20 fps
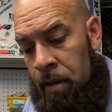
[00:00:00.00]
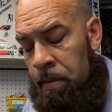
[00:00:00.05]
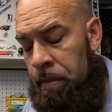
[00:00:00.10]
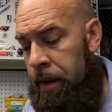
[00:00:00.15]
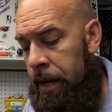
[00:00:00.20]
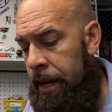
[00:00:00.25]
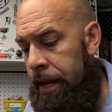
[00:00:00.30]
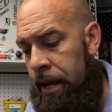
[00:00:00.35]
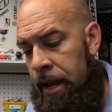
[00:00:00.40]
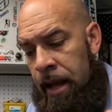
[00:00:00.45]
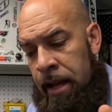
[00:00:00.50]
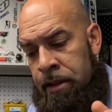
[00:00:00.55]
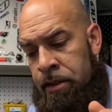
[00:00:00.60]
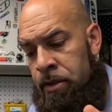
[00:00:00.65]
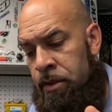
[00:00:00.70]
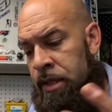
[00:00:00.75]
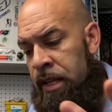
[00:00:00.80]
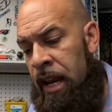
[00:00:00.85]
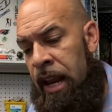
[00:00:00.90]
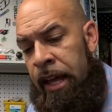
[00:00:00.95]
But as
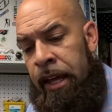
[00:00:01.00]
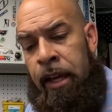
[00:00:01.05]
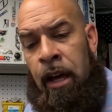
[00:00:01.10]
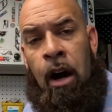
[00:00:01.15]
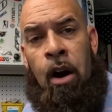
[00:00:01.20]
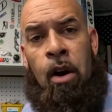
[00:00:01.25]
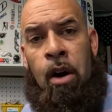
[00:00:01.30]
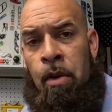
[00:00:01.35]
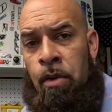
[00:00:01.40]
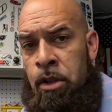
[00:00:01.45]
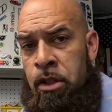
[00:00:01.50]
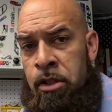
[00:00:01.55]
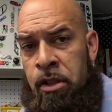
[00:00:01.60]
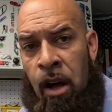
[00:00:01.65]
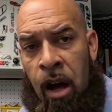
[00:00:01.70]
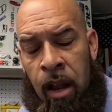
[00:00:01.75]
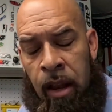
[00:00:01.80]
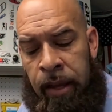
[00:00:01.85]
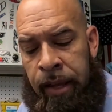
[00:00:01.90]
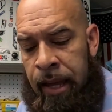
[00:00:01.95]
soon as I let go, it would
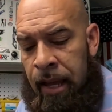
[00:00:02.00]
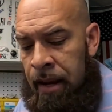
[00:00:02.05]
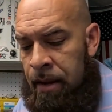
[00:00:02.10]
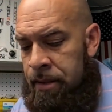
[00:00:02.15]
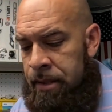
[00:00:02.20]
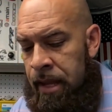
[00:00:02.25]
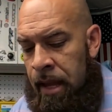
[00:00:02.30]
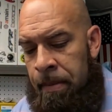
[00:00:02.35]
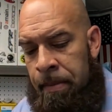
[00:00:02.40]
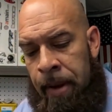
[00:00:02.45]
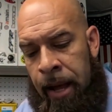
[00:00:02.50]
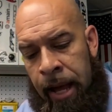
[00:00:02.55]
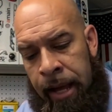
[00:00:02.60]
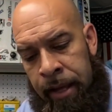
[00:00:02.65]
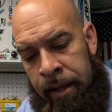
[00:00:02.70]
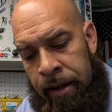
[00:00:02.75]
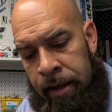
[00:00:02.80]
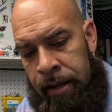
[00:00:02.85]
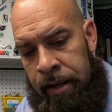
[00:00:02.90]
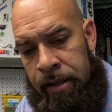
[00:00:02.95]
stall again. I was like, my
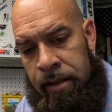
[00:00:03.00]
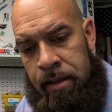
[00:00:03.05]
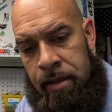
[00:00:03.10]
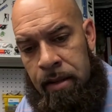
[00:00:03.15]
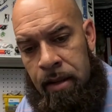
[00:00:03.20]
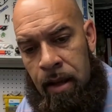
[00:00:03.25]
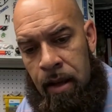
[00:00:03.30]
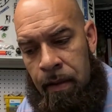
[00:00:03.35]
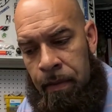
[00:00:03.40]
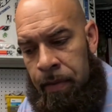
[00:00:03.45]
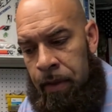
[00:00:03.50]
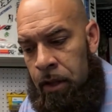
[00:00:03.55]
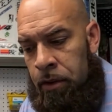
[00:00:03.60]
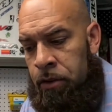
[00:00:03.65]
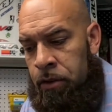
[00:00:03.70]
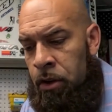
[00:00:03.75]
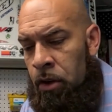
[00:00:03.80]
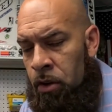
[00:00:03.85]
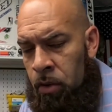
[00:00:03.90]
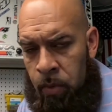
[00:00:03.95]
goodness, the
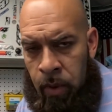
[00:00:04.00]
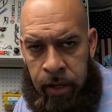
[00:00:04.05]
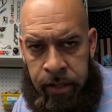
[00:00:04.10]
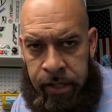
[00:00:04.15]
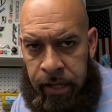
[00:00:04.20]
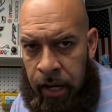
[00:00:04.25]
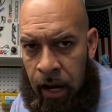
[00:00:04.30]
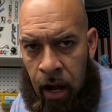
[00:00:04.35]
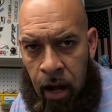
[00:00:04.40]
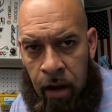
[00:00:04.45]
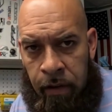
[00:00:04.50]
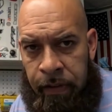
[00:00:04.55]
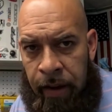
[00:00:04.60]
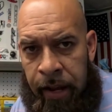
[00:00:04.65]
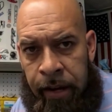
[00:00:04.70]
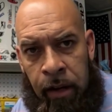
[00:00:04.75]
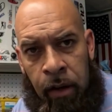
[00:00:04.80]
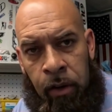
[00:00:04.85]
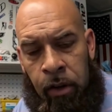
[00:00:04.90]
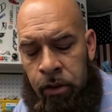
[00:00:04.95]
tune wasn't off. I
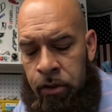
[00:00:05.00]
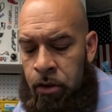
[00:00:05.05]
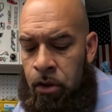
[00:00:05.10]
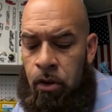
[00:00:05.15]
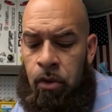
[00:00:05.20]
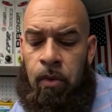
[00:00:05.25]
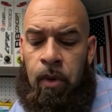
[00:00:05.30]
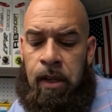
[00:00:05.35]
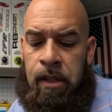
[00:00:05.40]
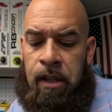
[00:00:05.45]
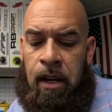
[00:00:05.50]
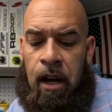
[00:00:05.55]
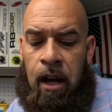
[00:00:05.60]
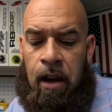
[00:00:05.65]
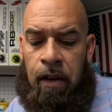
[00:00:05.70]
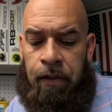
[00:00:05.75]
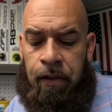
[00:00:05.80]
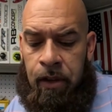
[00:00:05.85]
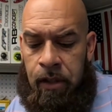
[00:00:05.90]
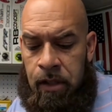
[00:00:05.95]
know the tune wasn't
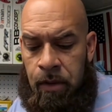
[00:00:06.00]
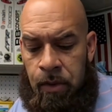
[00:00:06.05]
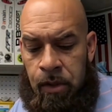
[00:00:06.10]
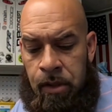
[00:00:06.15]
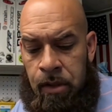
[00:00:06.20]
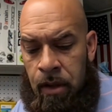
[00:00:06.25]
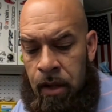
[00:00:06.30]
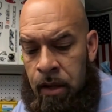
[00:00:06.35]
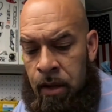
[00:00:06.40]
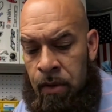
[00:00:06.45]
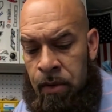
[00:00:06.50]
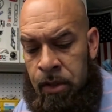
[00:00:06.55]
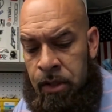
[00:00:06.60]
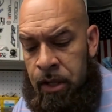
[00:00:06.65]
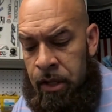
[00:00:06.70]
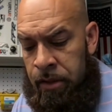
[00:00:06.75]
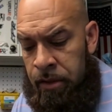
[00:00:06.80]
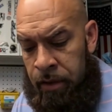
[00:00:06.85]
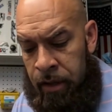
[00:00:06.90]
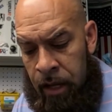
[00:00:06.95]
off because it was
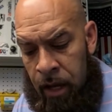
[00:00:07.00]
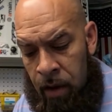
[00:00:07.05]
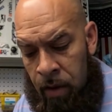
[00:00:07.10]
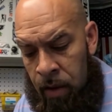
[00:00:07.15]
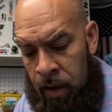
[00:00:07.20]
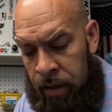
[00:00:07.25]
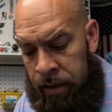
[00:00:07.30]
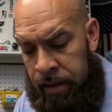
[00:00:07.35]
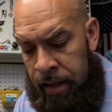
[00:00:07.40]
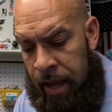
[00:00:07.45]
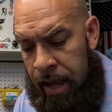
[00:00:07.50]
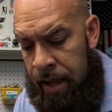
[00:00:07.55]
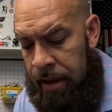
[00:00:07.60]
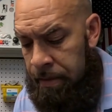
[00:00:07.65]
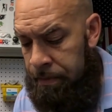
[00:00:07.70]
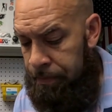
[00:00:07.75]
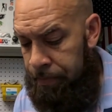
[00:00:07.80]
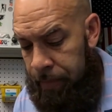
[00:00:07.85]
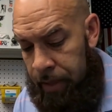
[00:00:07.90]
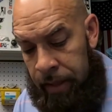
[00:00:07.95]
good to go all day
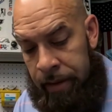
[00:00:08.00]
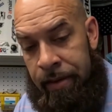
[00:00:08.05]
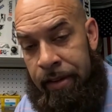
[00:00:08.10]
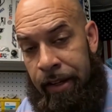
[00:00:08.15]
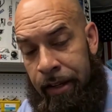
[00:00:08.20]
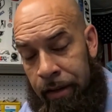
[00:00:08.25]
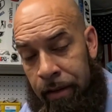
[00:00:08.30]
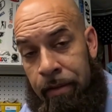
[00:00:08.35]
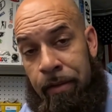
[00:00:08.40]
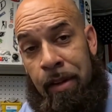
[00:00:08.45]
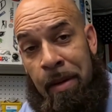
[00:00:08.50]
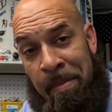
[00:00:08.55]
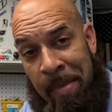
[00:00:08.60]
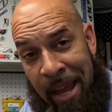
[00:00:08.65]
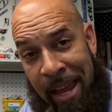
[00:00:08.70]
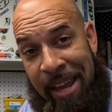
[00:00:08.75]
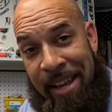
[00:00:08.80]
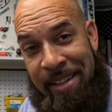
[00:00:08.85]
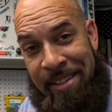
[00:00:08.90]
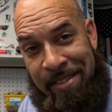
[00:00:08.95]
until the
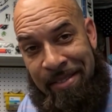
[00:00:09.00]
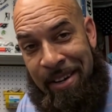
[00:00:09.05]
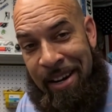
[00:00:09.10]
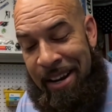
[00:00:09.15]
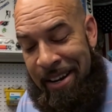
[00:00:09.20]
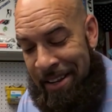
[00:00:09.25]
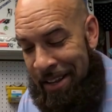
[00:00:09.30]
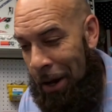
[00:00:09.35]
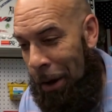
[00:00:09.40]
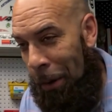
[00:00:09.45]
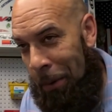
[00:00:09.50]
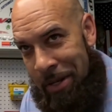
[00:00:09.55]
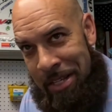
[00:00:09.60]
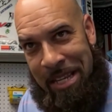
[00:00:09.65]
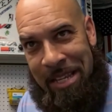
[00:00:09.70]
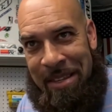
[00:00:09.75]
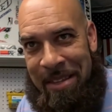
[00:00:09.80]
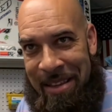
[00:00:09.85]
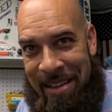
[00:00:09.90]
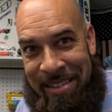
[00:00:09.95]
mains, right?
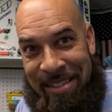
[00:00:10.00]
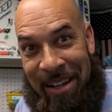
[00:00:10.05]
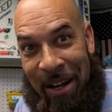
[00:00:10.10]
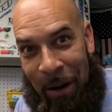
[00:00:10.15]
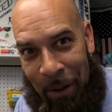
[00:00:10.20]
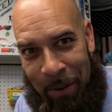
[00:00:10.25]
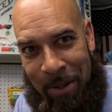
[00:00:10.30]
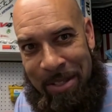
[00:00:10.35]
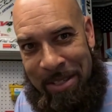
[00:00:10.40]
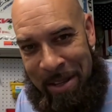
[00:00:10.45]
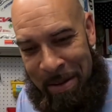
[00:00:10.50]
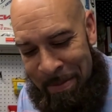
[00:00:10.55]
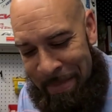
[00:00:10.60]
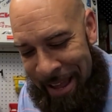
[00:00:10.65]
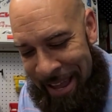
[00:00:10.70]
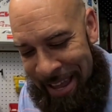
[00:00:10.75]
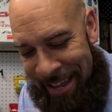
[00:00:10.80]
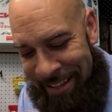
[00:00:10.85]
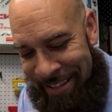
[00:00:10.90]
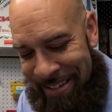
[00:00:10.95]
It's always the
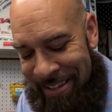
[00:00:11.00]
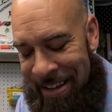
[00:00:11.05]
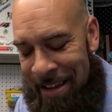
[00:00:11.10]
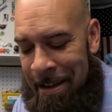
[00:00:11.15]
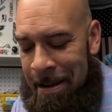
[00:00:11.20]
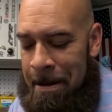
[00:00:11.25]
mains.